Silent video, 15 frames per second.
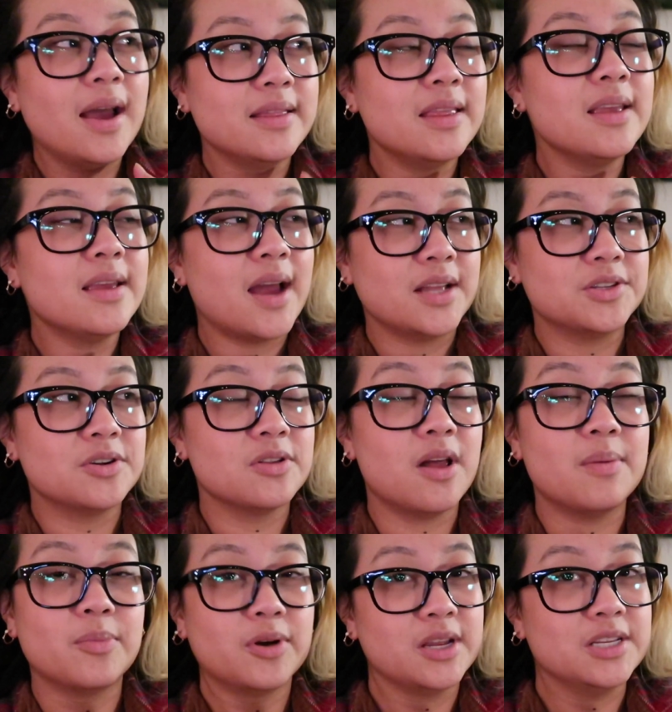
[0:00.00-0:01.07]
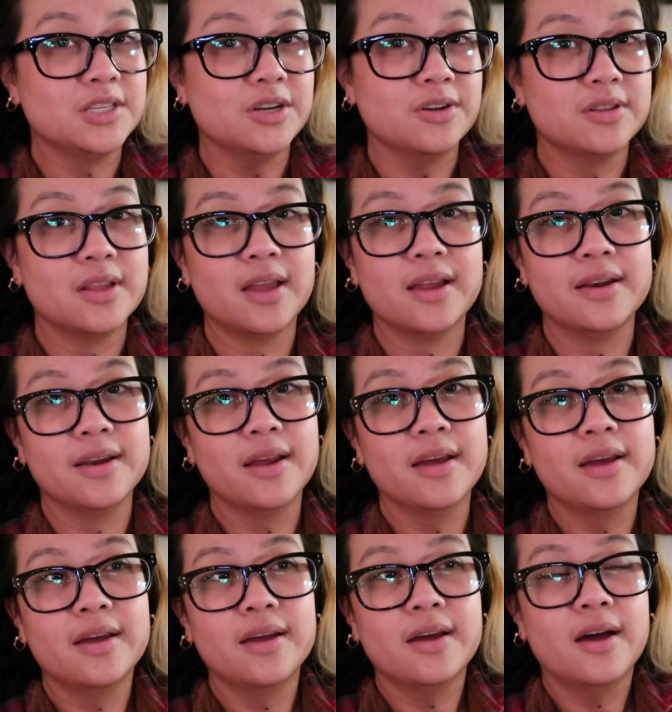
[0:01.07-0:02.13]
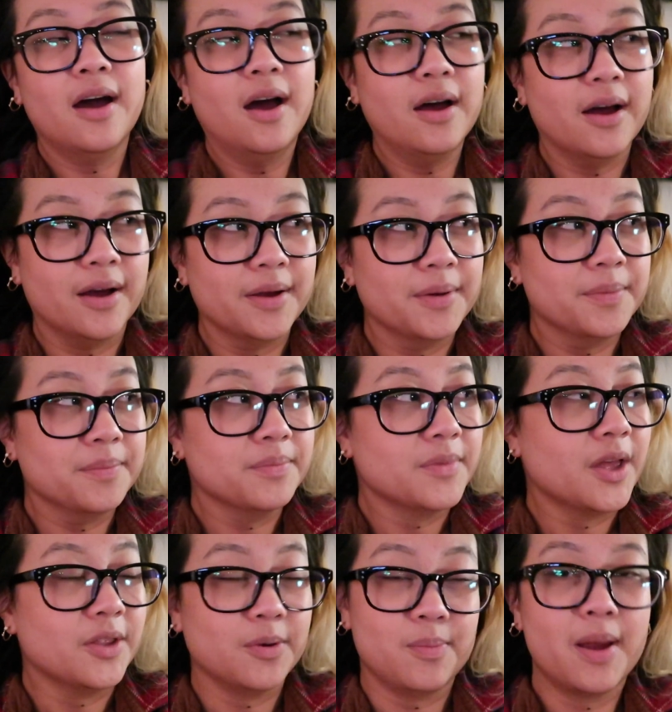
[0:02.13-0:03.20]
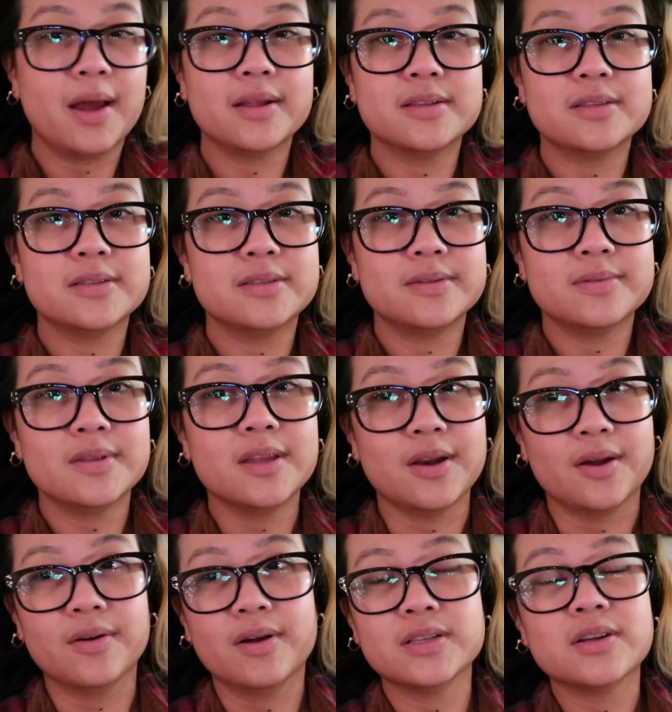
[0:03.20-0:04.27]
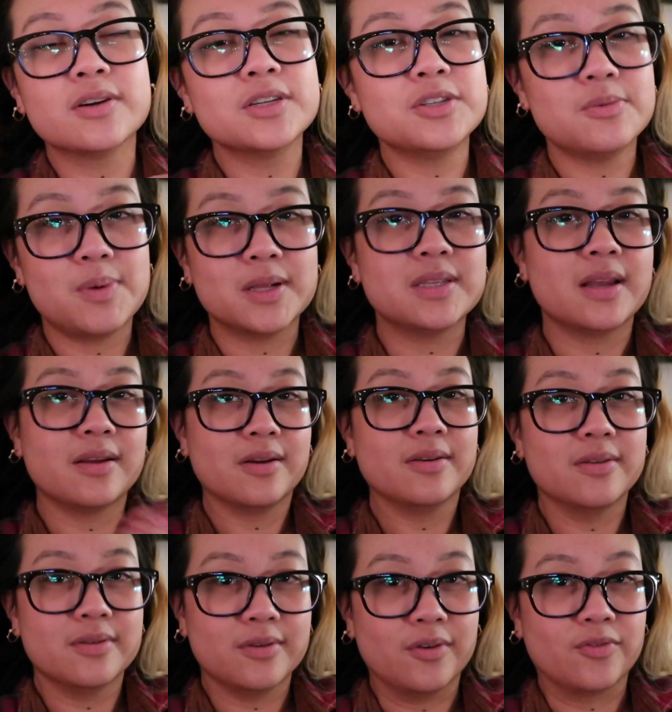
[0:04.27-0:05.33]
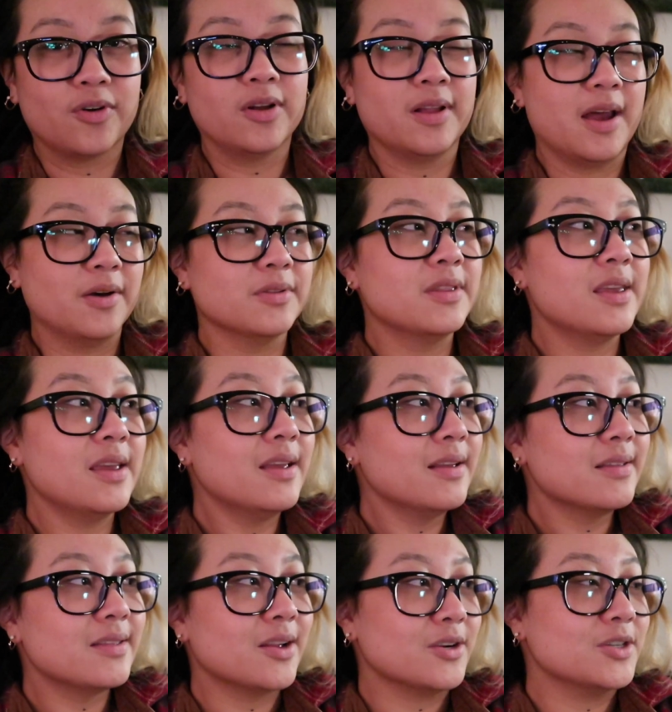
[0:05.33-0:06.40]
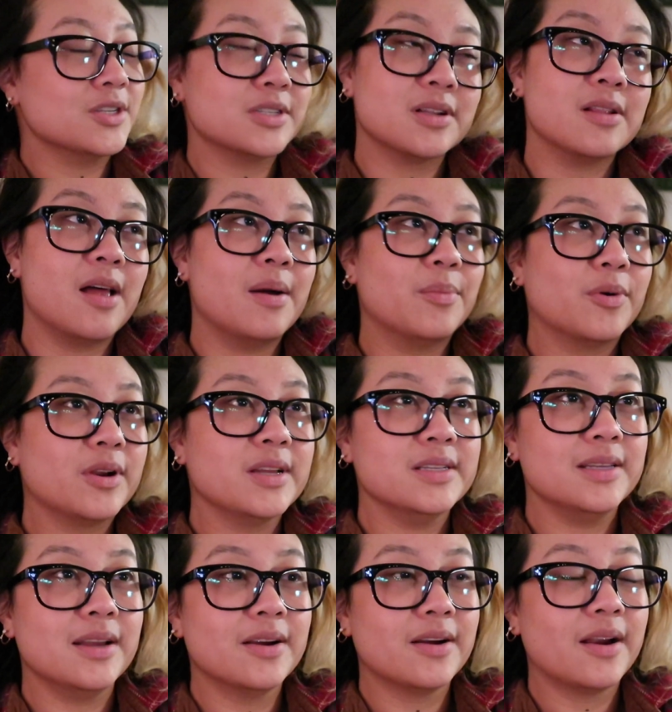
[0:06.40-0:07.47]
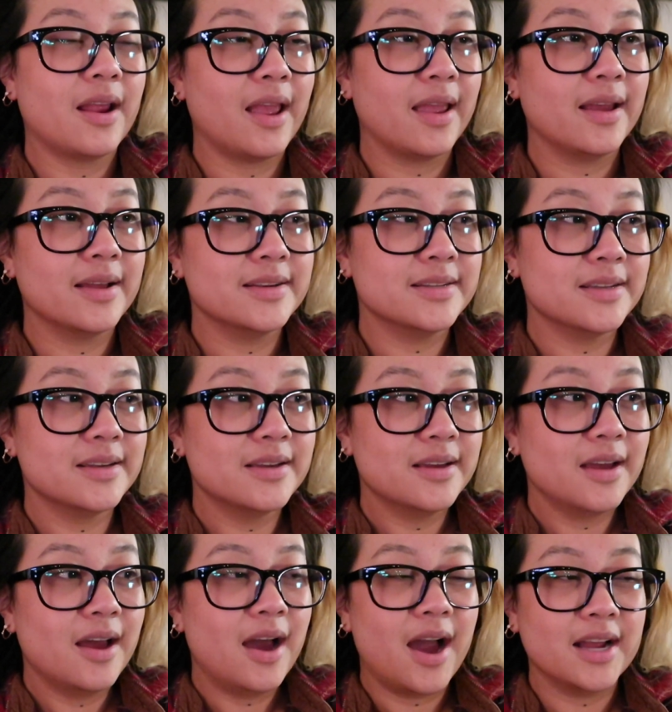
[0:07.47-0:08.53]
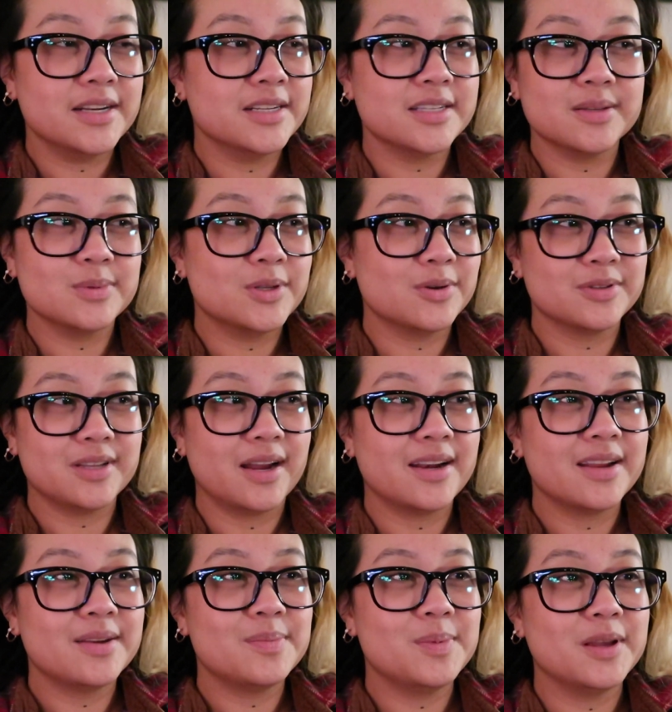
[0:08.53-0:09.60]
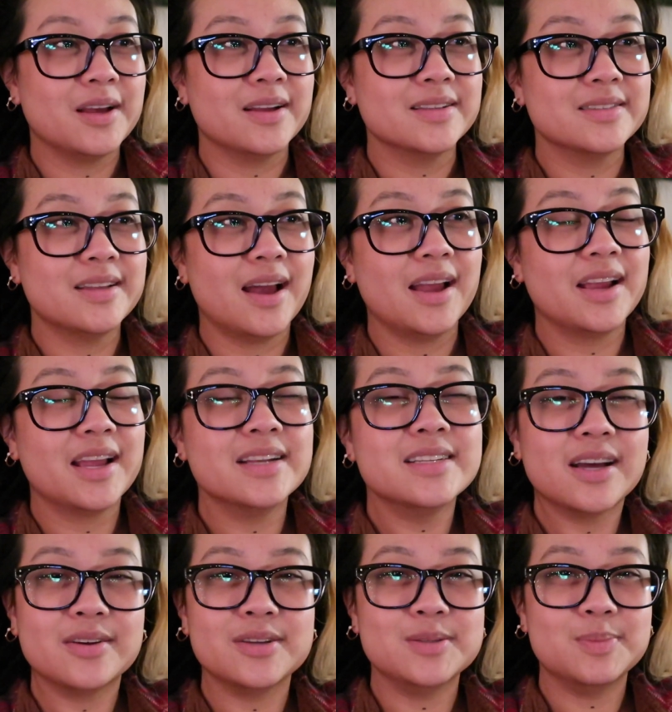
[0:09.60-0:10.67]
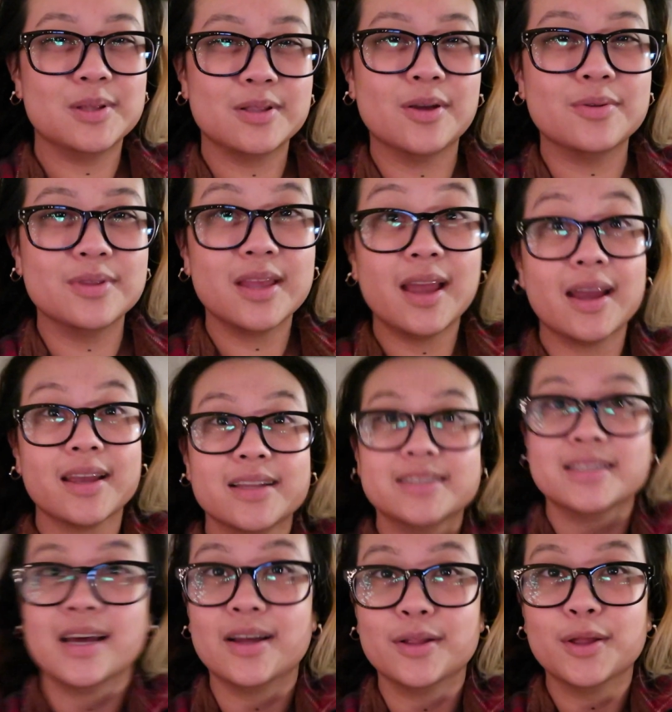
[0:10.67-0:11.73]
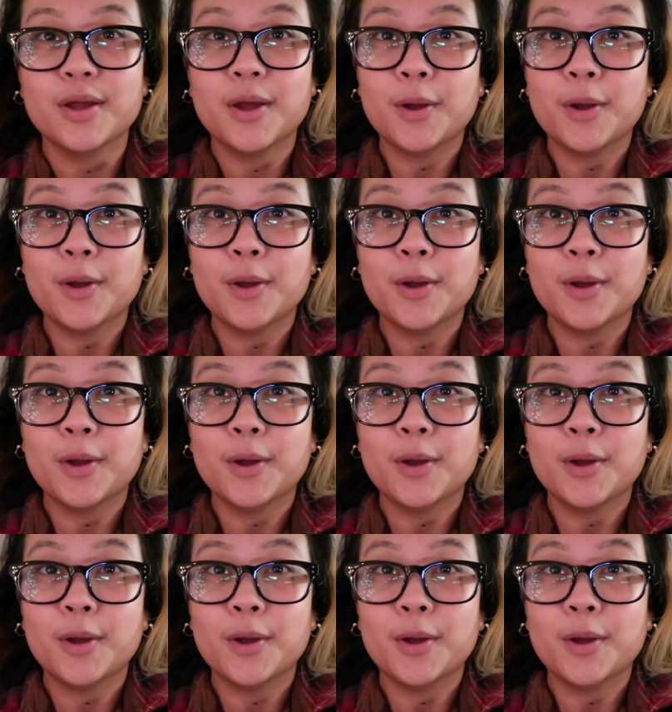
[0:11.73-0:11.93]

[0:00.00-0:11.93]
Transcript: think cats are a lot more easier than other pets. You know, as long as your pet's like overall healthy, they're just a lot more easier. And I just am so excited because I can tell he's been lonely. I can tell